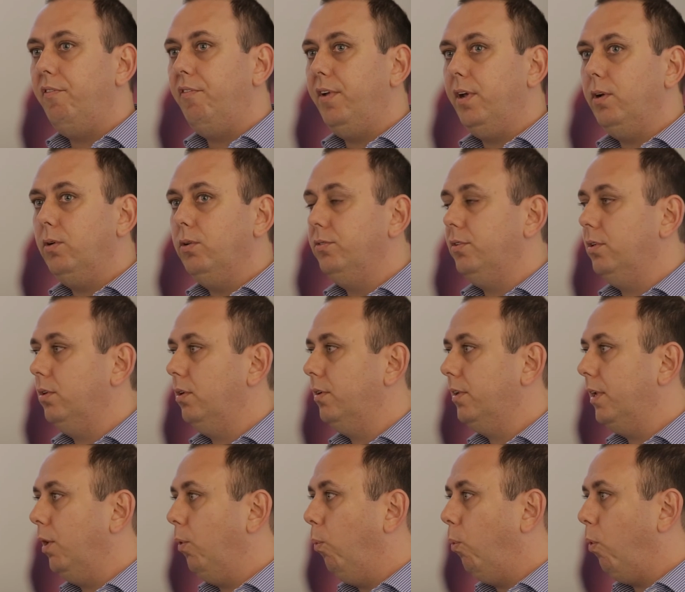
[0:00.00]
filter
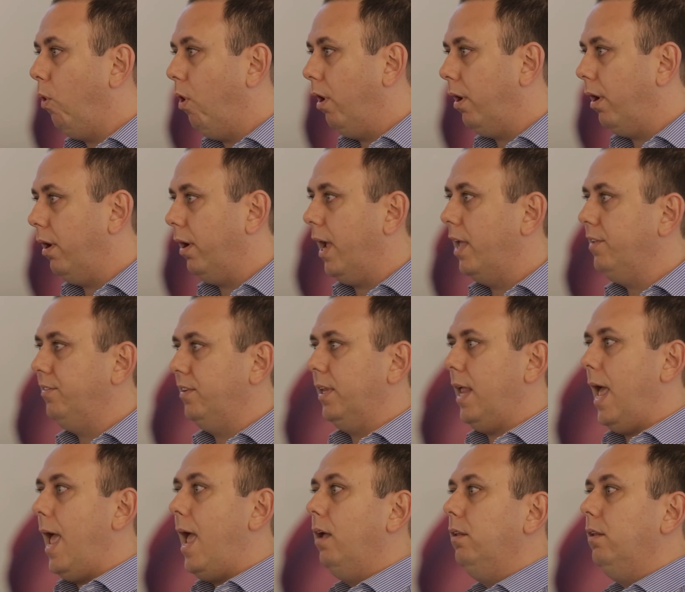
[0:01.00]
the water as it